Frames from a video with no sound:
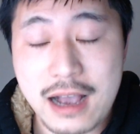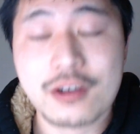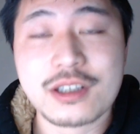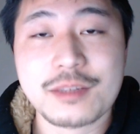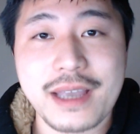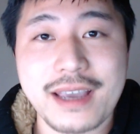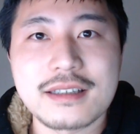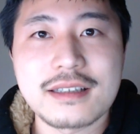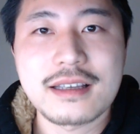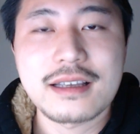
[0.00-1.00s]
I'll explain.
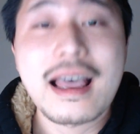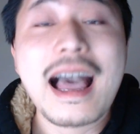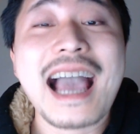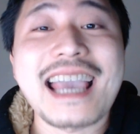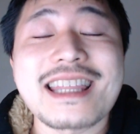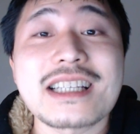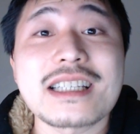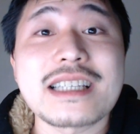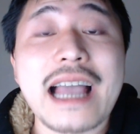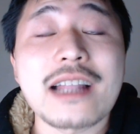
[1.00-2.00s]
Hi,
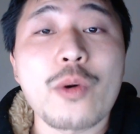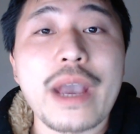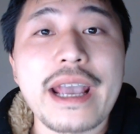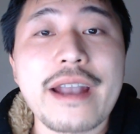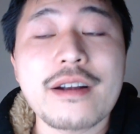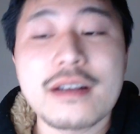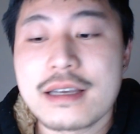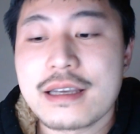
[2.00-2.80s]
this is Yan Huang here.